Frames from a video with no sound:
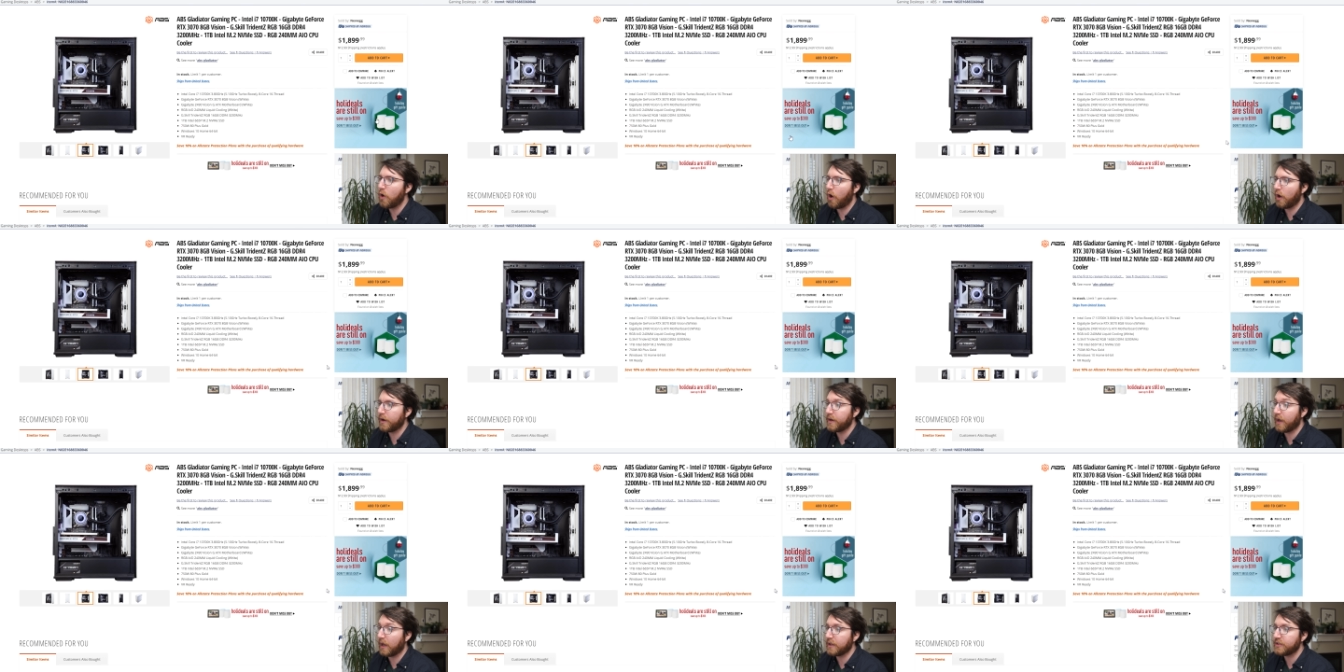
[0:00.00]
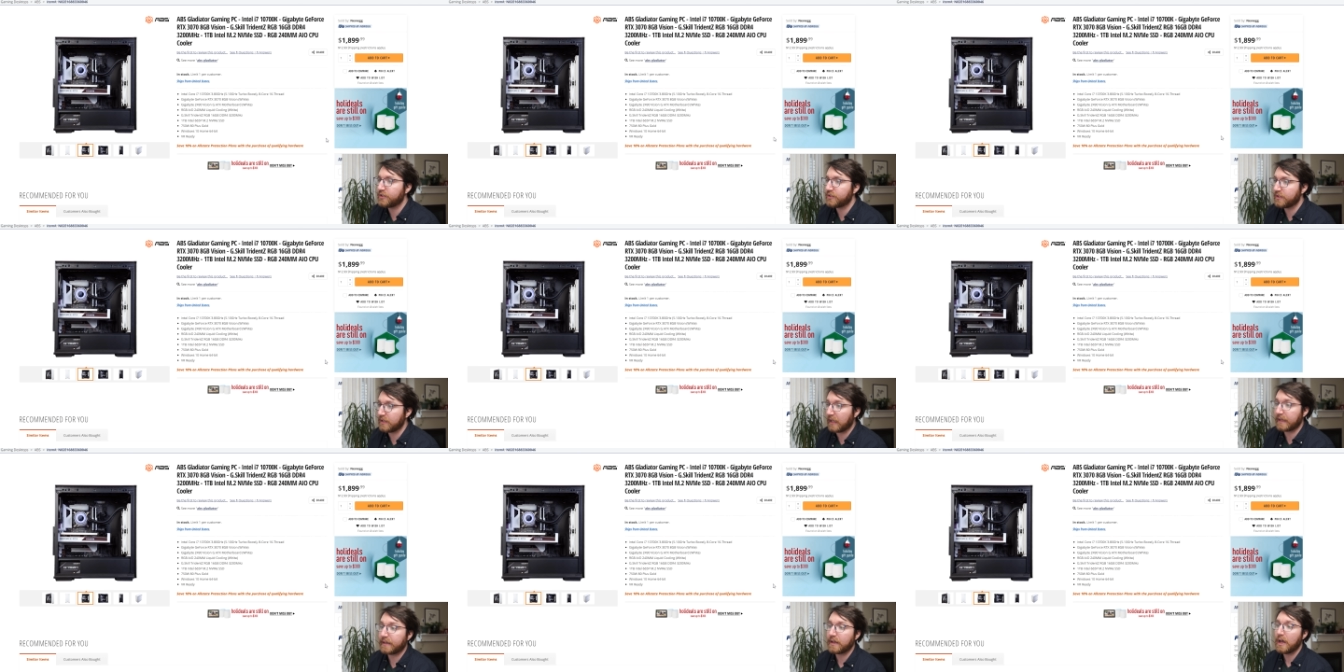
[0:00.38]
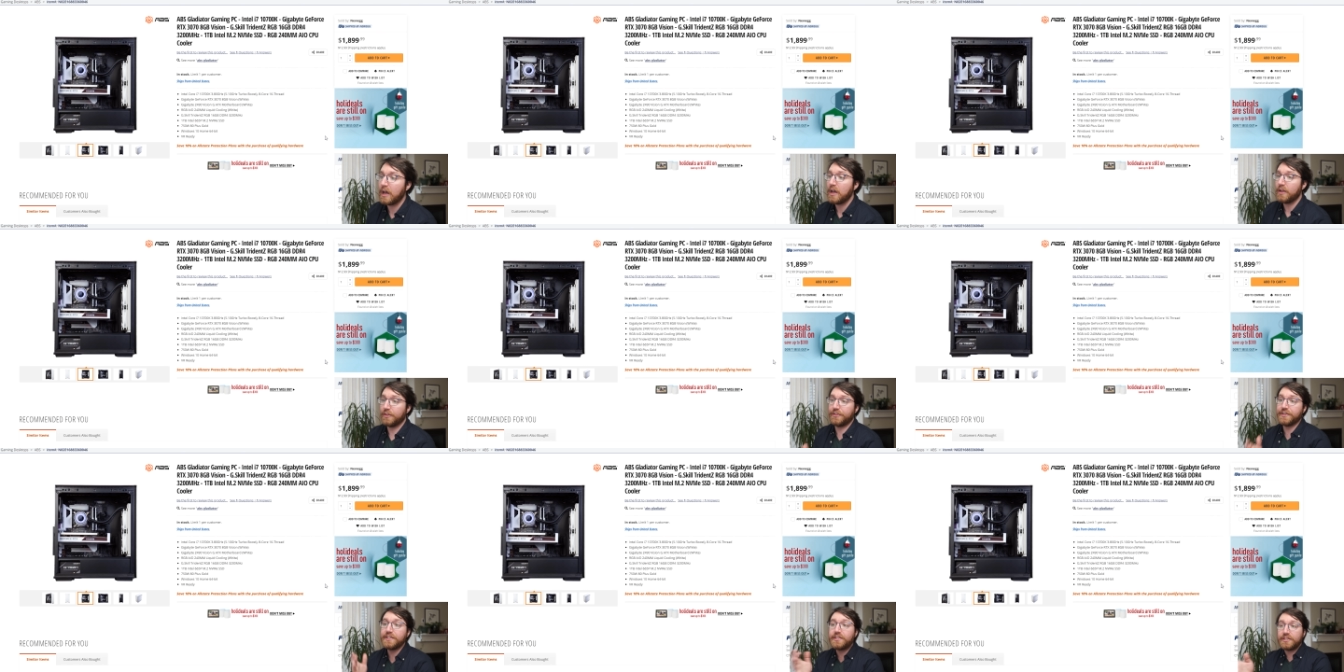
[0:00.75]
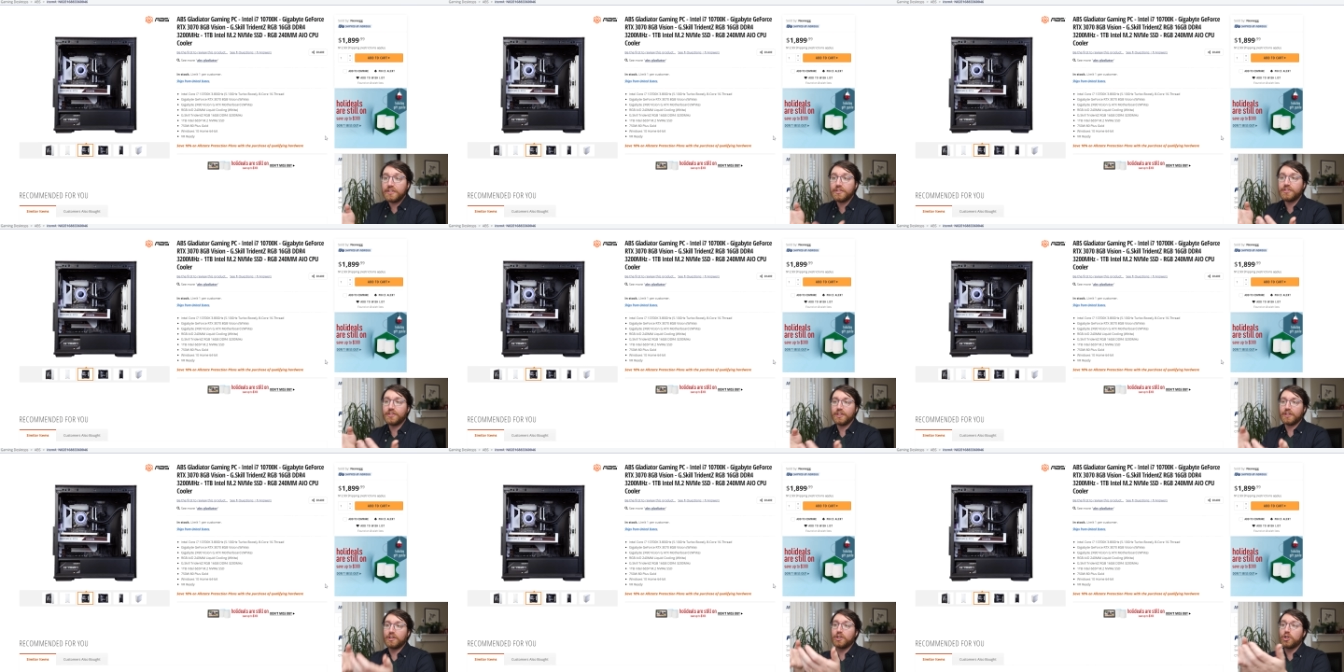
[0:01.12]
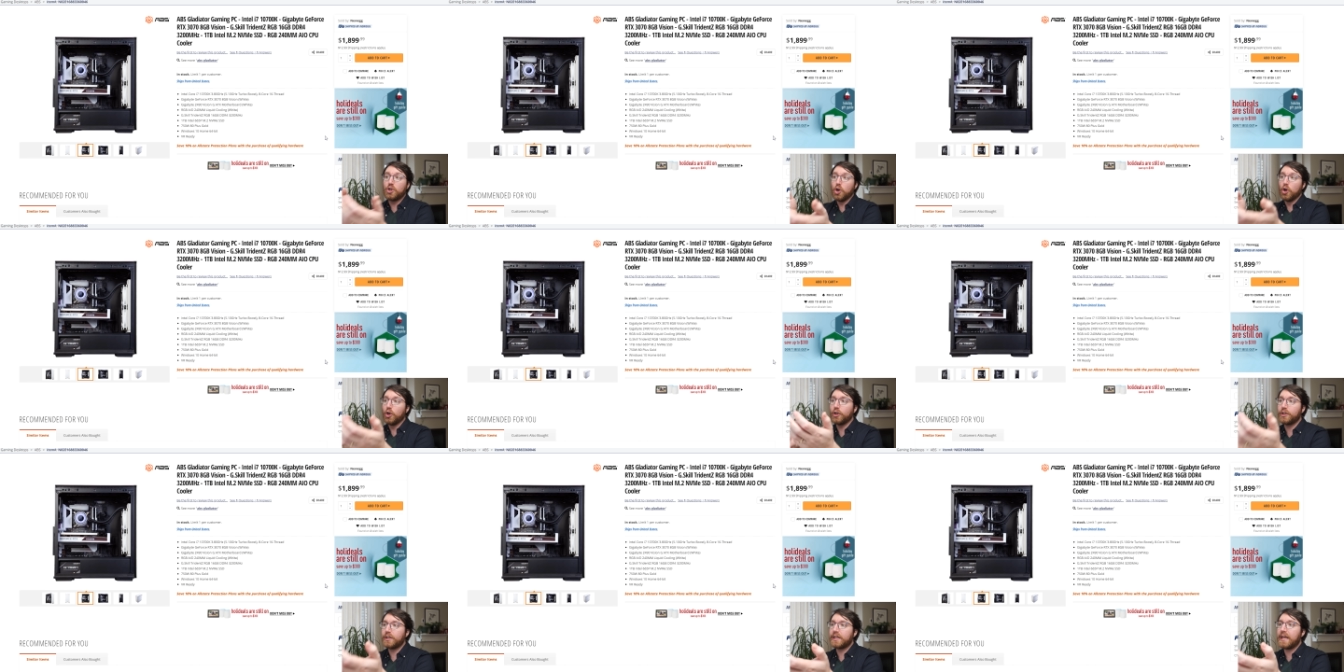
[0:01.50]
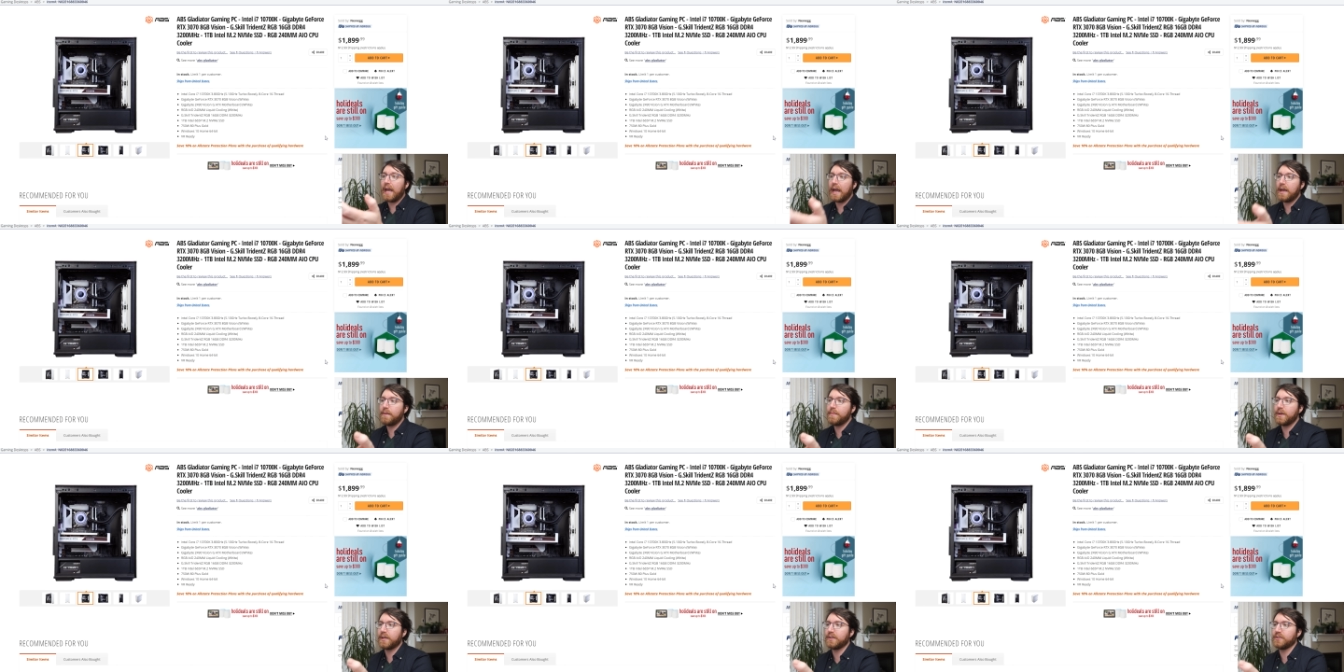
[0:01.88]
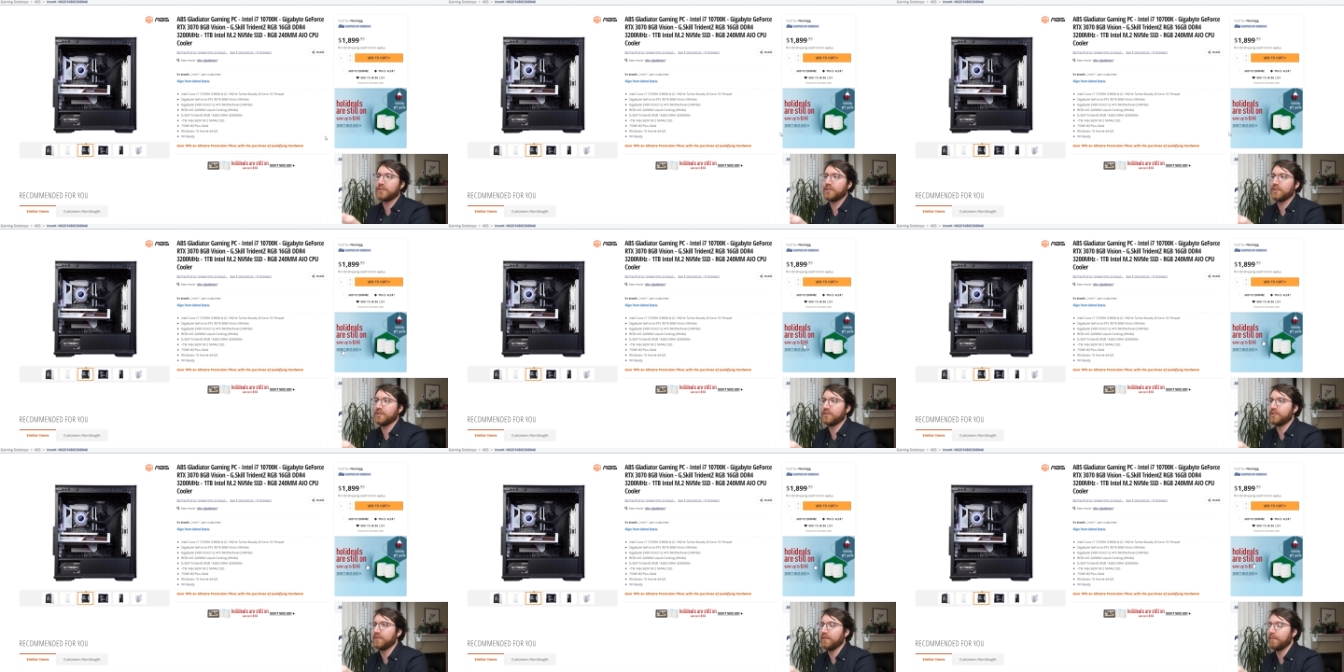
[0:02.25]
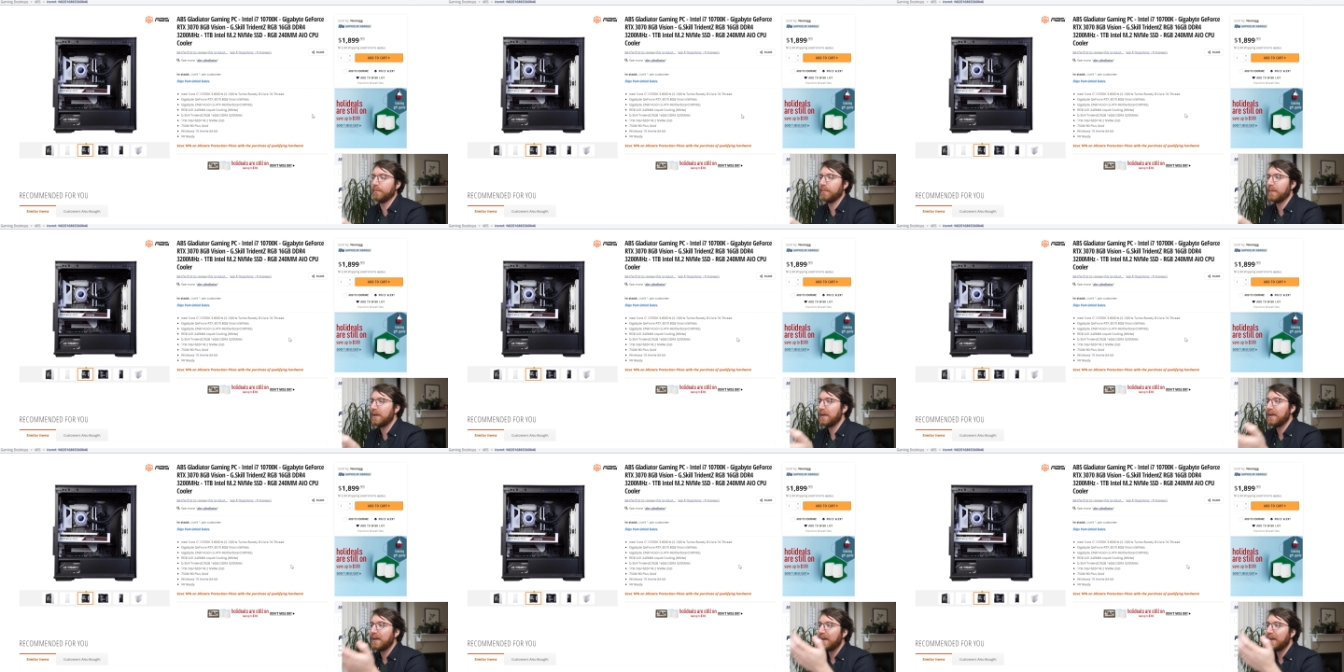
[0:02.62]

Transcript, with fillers: got nice, like, this is a good gaming system.